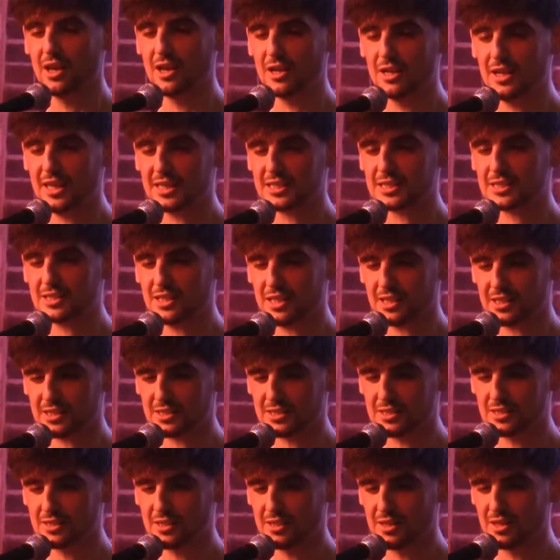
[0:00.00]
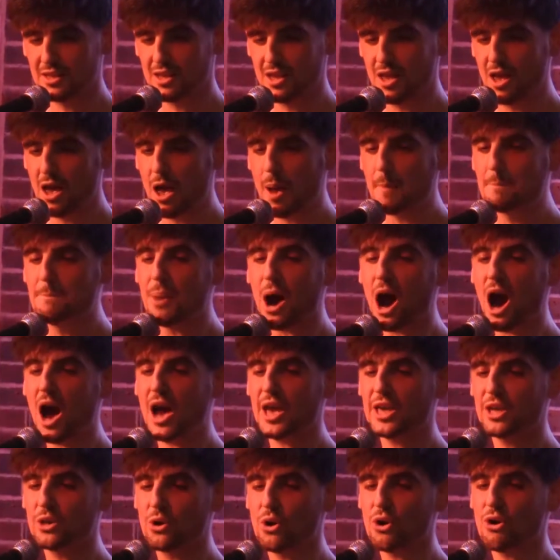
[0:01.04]
listless. Buy
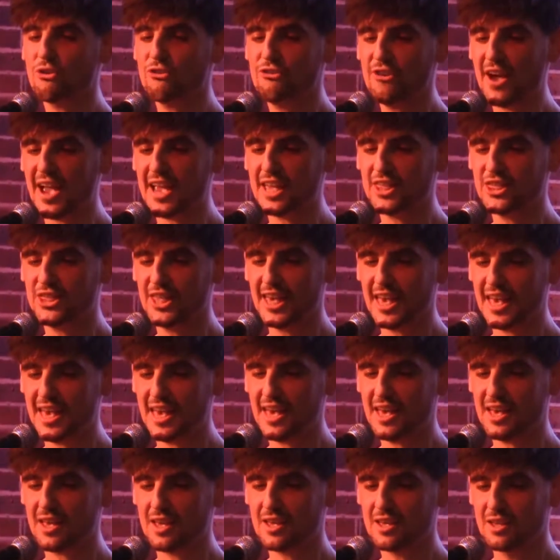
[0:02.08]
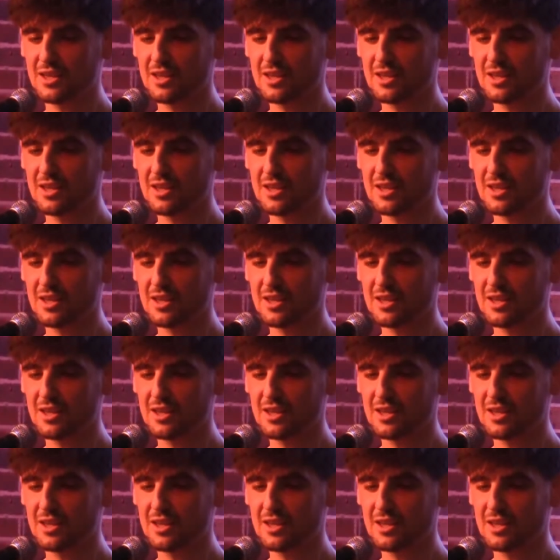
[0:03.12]
your faith here.